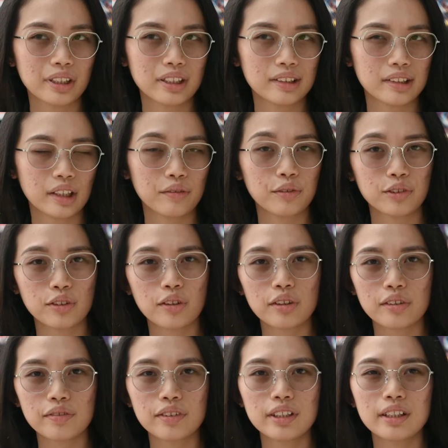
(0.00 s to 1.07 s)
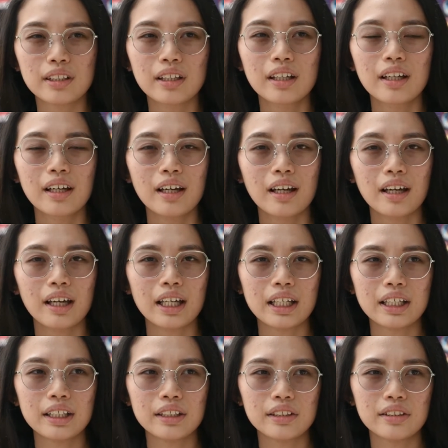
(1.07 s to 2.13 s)
things like photography
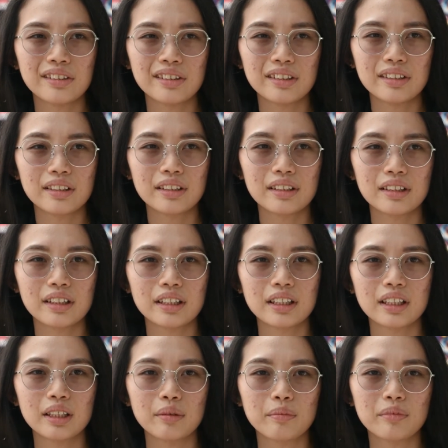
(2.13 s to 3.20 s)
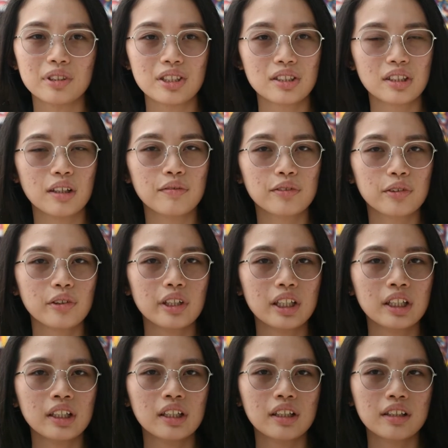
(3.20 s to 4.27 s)
and um, discovering
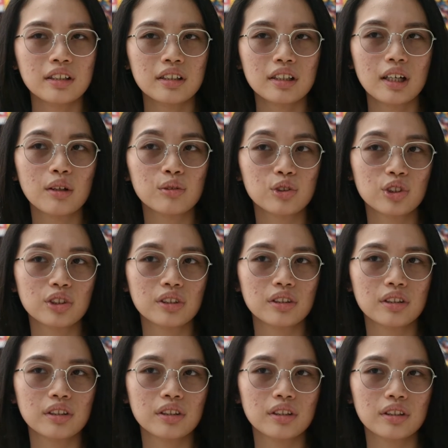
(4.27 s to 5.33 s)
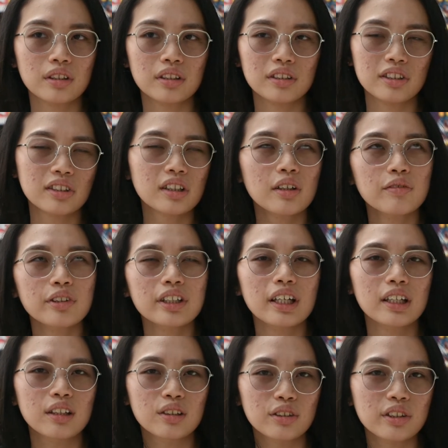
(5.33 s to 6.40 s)
culture, discovering
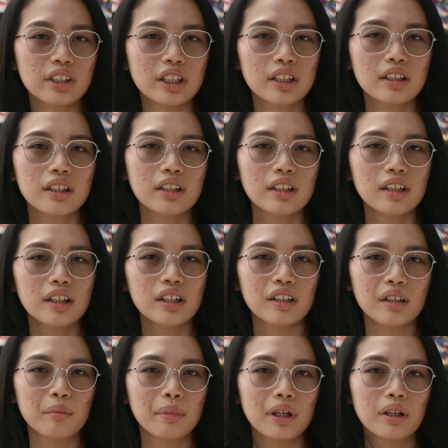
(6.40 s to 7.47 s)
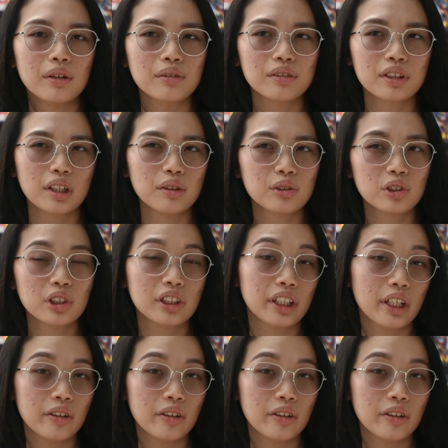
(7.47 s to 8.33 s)
and learning about culture and